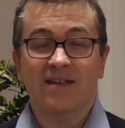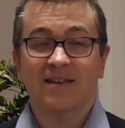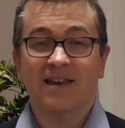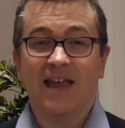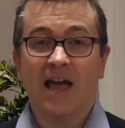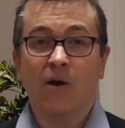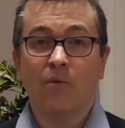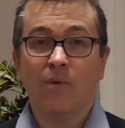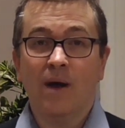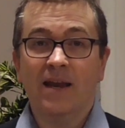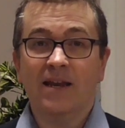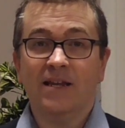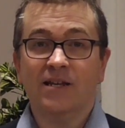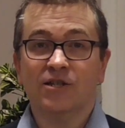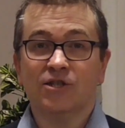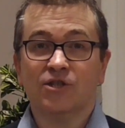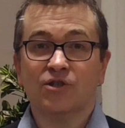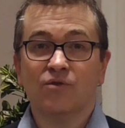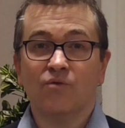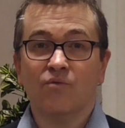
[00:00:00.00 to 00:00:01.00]
Now,
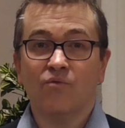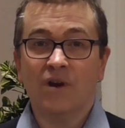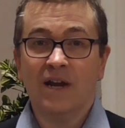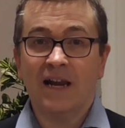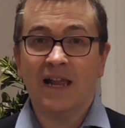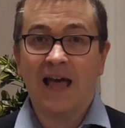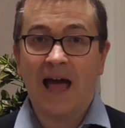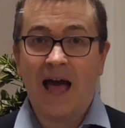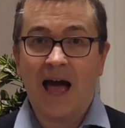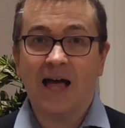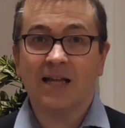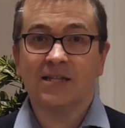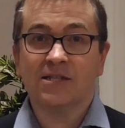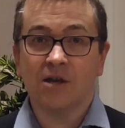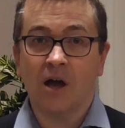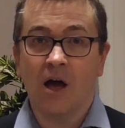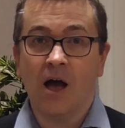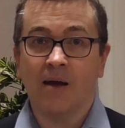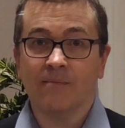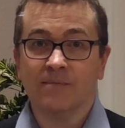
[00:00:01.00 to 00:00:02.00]
weddings really are
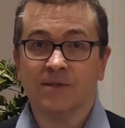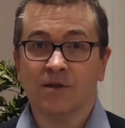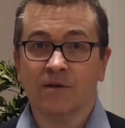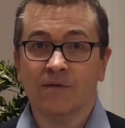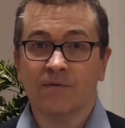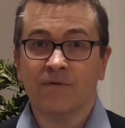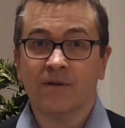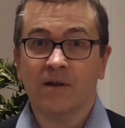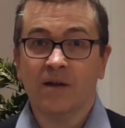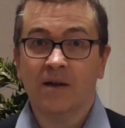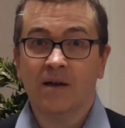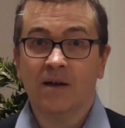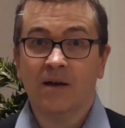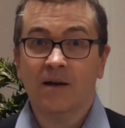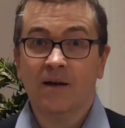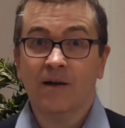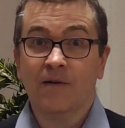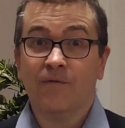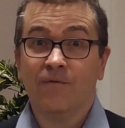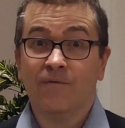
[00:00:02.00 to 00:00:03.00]
times of
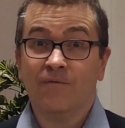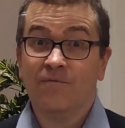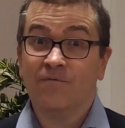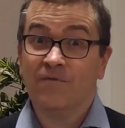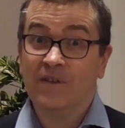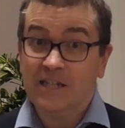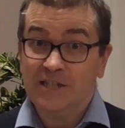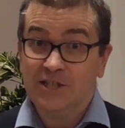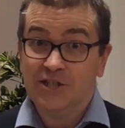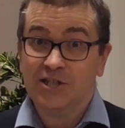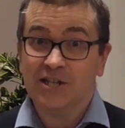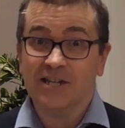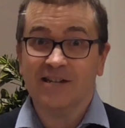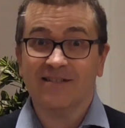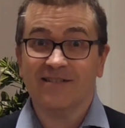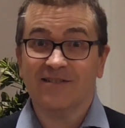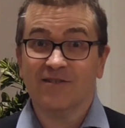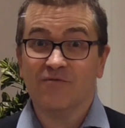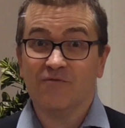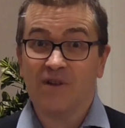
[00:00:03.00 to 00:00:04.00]

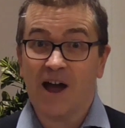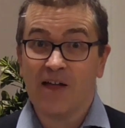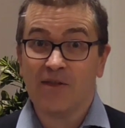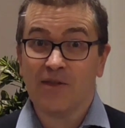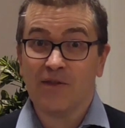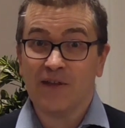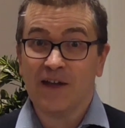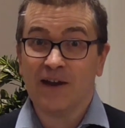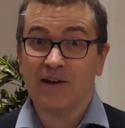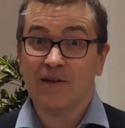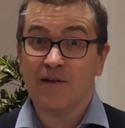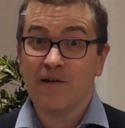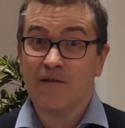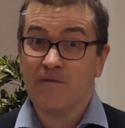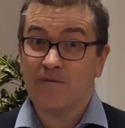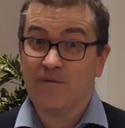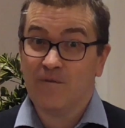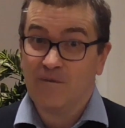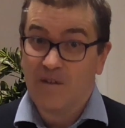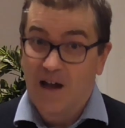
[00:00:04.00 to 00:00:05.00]
feasting rather than
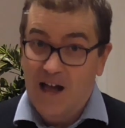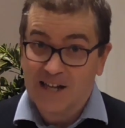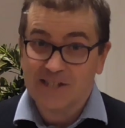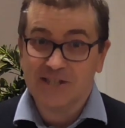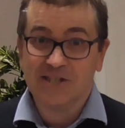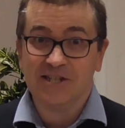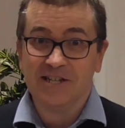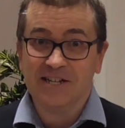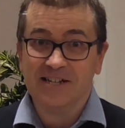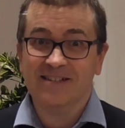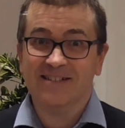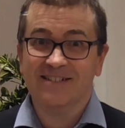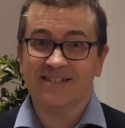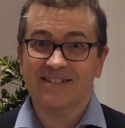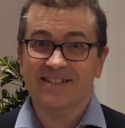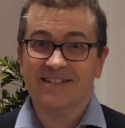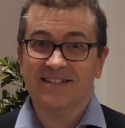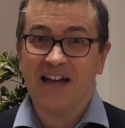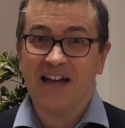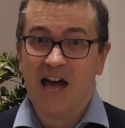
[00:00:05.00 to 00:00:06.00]
fasting,
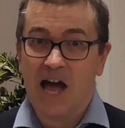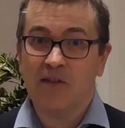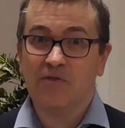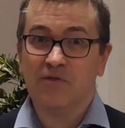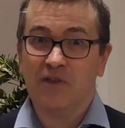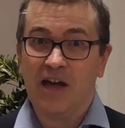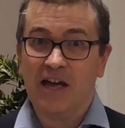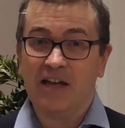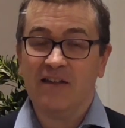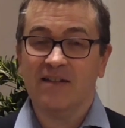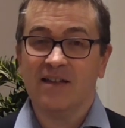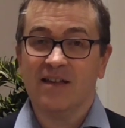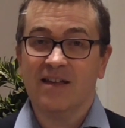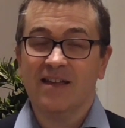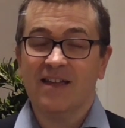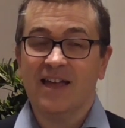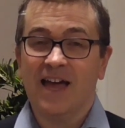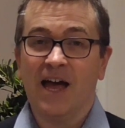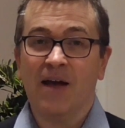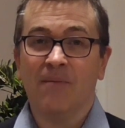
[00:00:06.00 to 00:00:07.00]
aren't they?
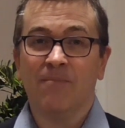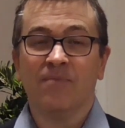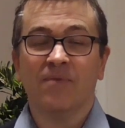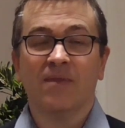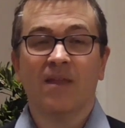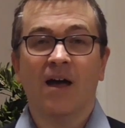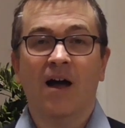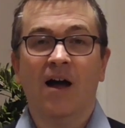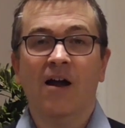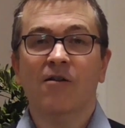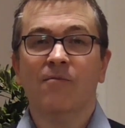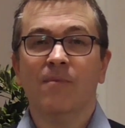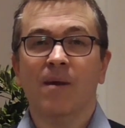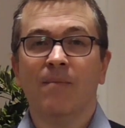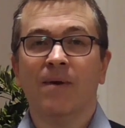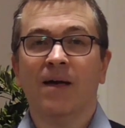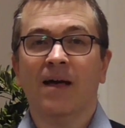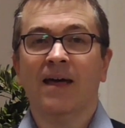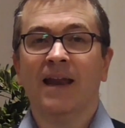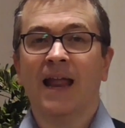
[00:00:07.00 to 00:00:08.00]
I
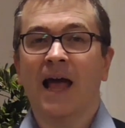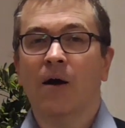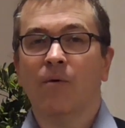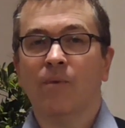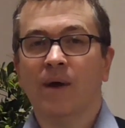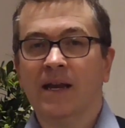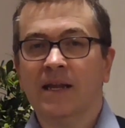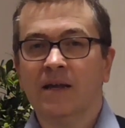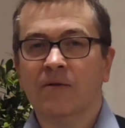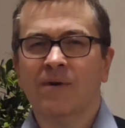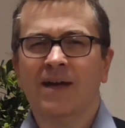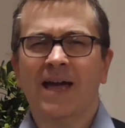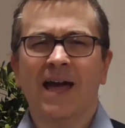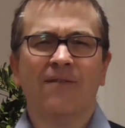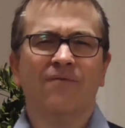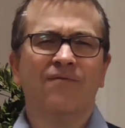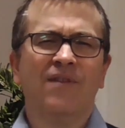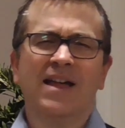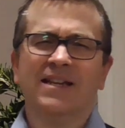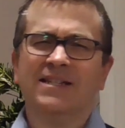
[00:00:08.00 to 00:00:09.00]
remember at our wedding we
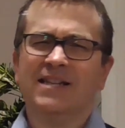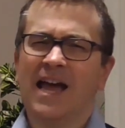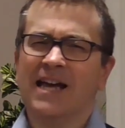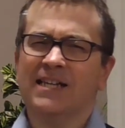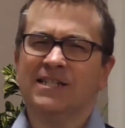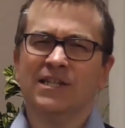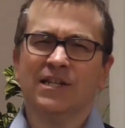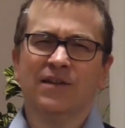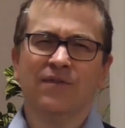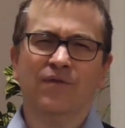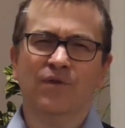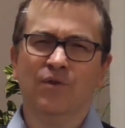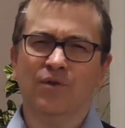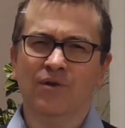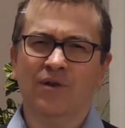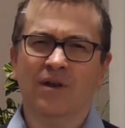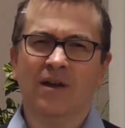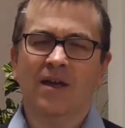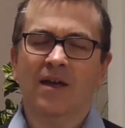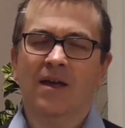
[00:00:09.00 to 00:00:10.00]
had fantastic
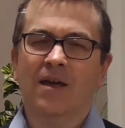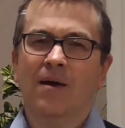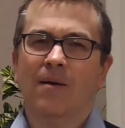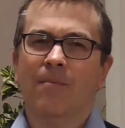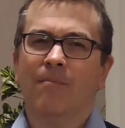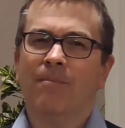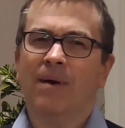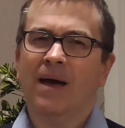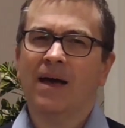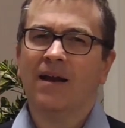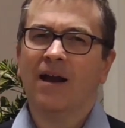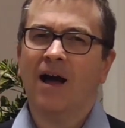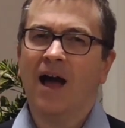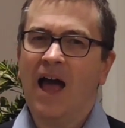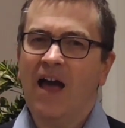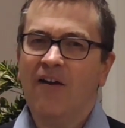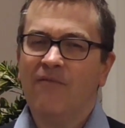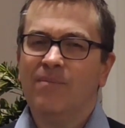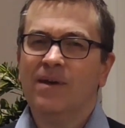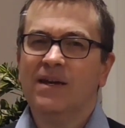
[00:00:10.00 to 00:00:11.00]
food, but I
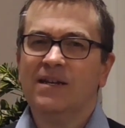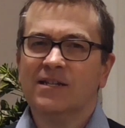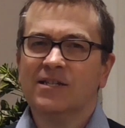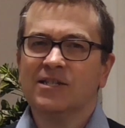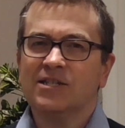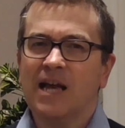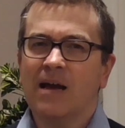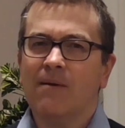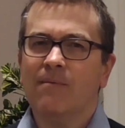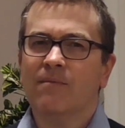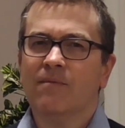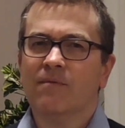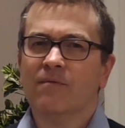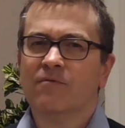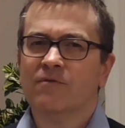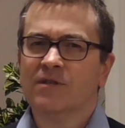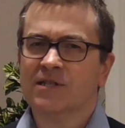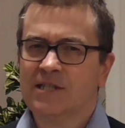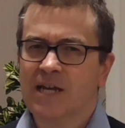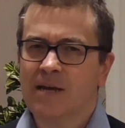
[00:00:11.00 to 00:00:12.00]
have been to some
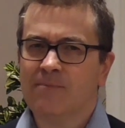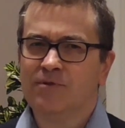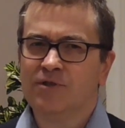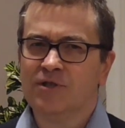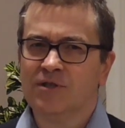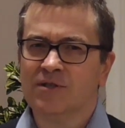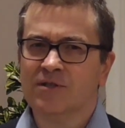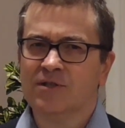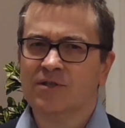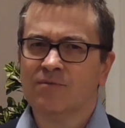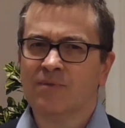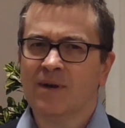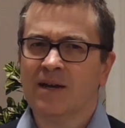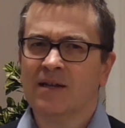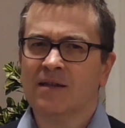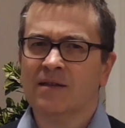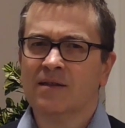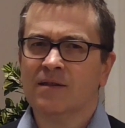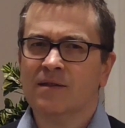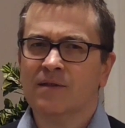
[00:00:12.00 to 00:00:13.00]
receptions
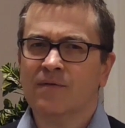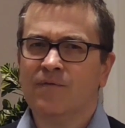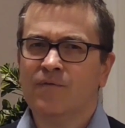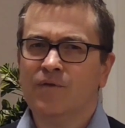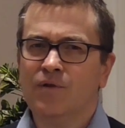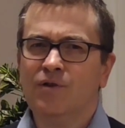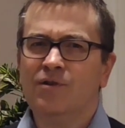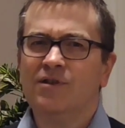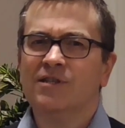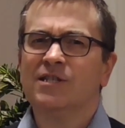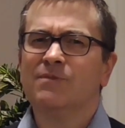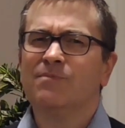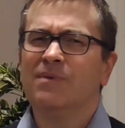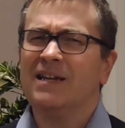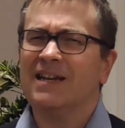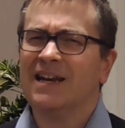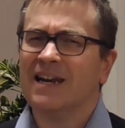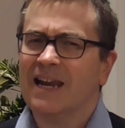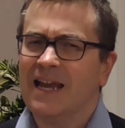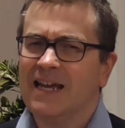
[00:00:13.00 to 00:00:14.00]
where the food has
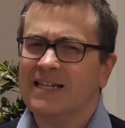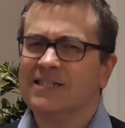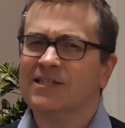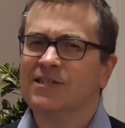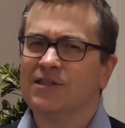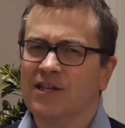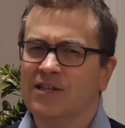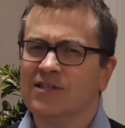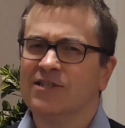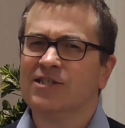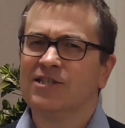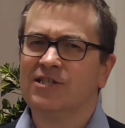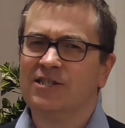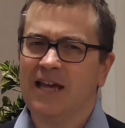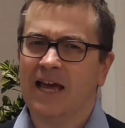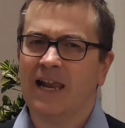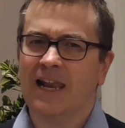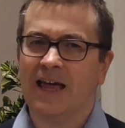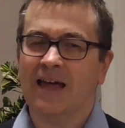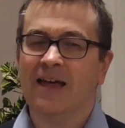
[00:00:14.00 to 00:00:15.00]
been less than
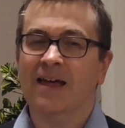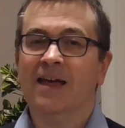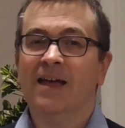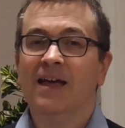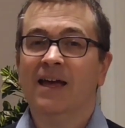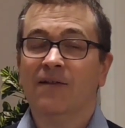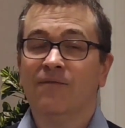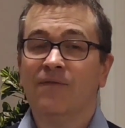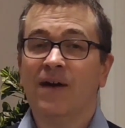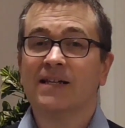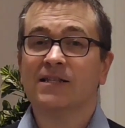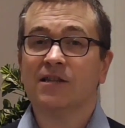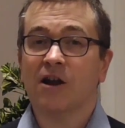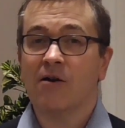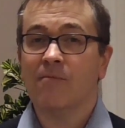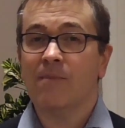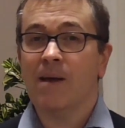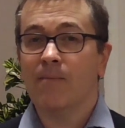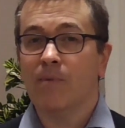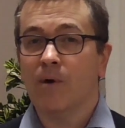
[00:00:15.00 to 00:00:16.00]
stellar. In fact,
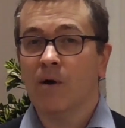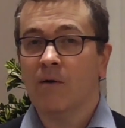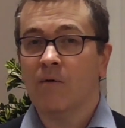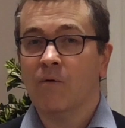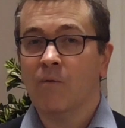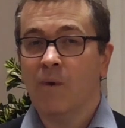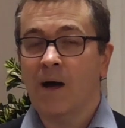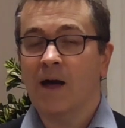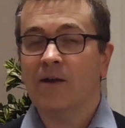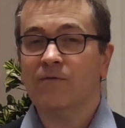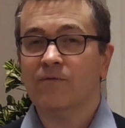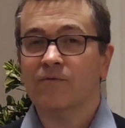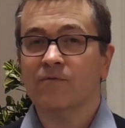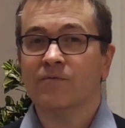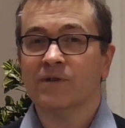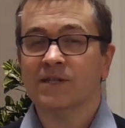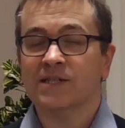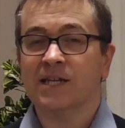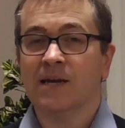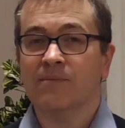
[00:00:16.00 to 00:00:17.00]
I remember one
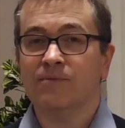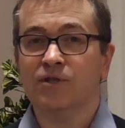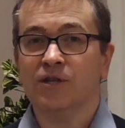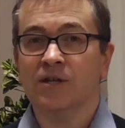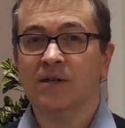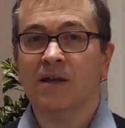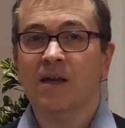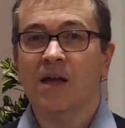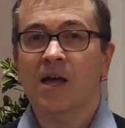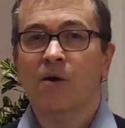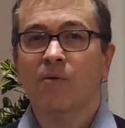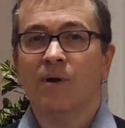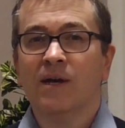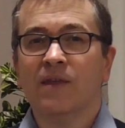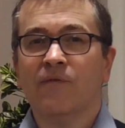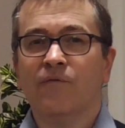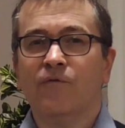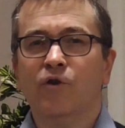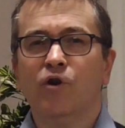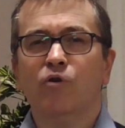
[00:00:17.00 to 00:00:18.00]
reception where
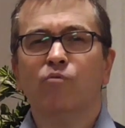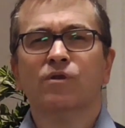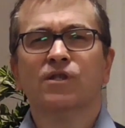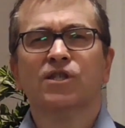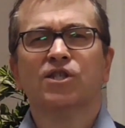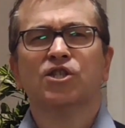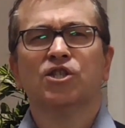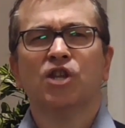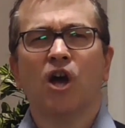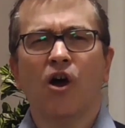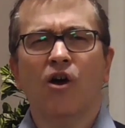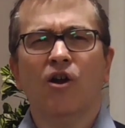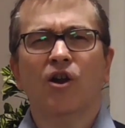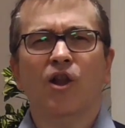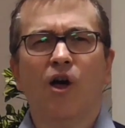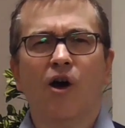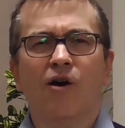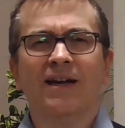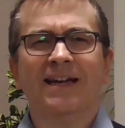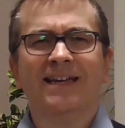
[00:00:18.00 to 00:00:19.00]
the food was so
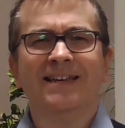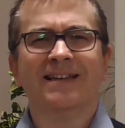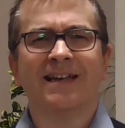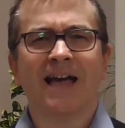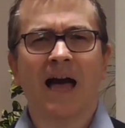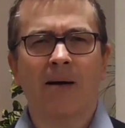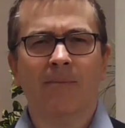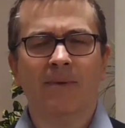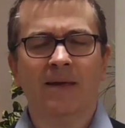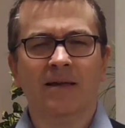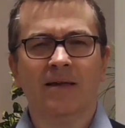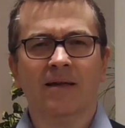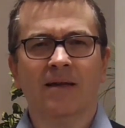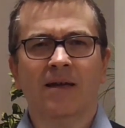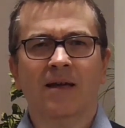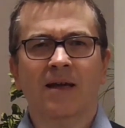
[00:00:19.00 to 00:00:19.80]
long in coming